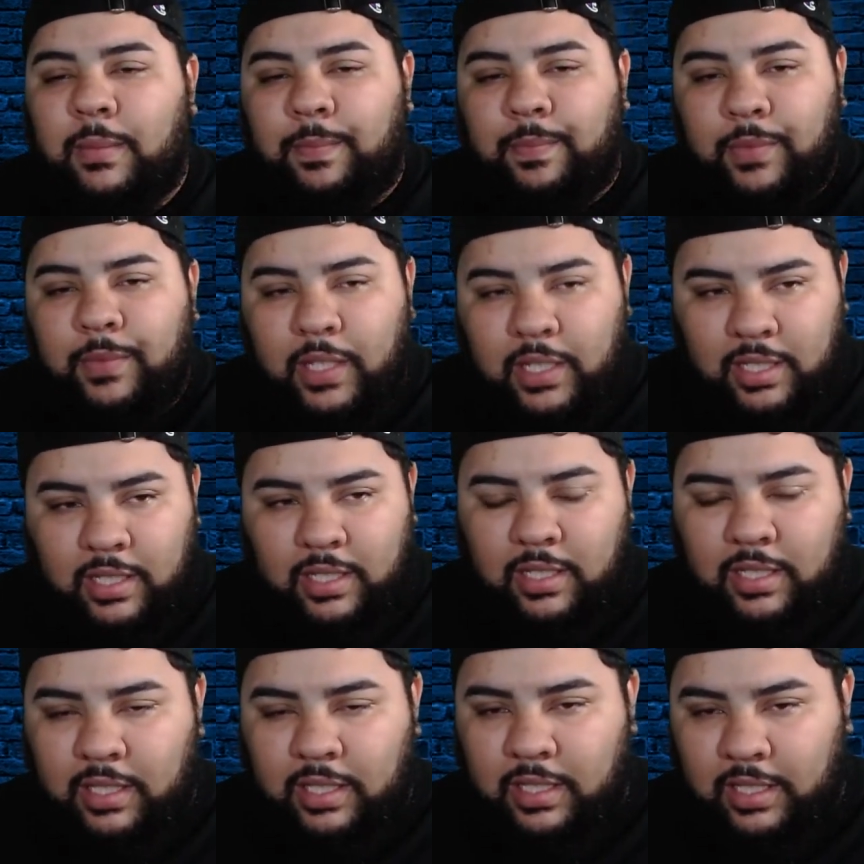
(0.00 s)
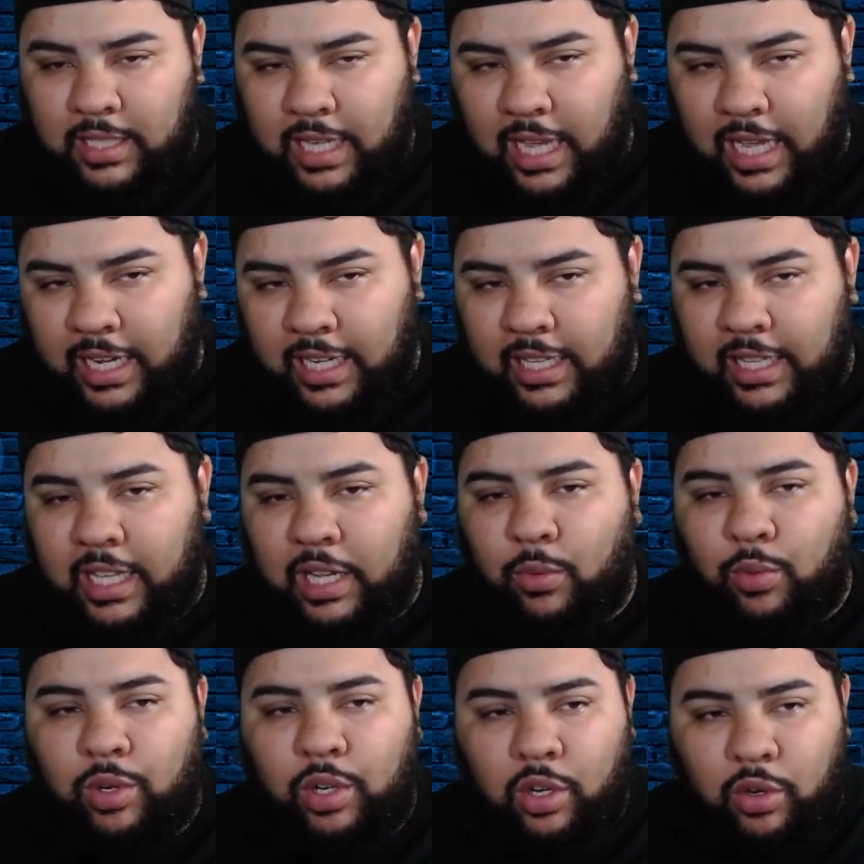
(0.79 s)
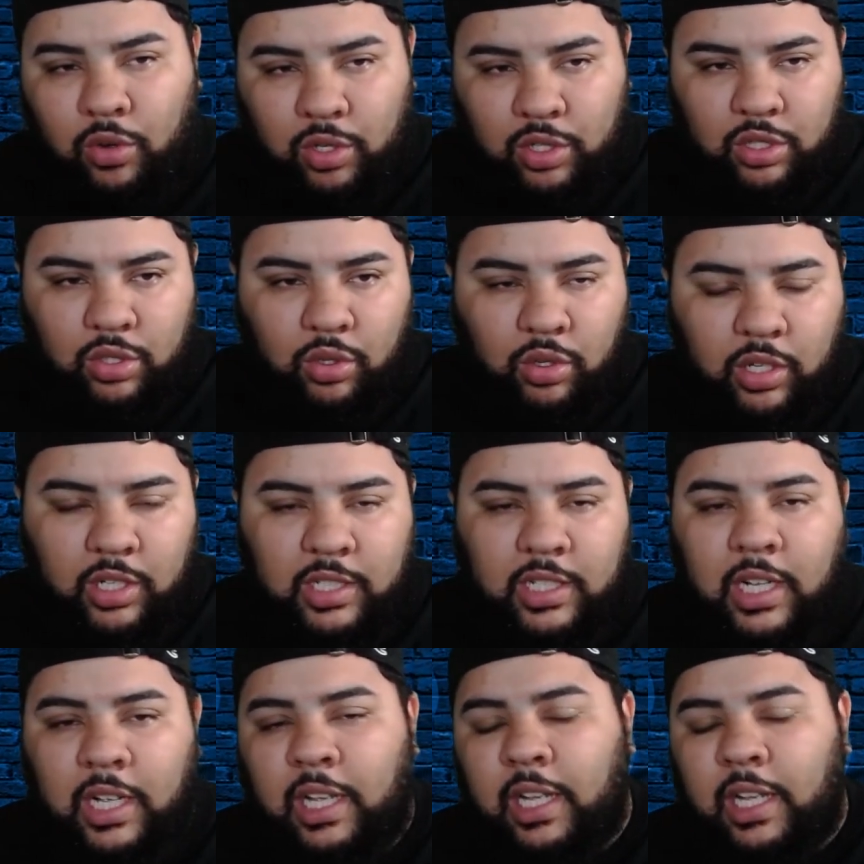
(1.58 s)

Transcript: This is a society that we're going towards.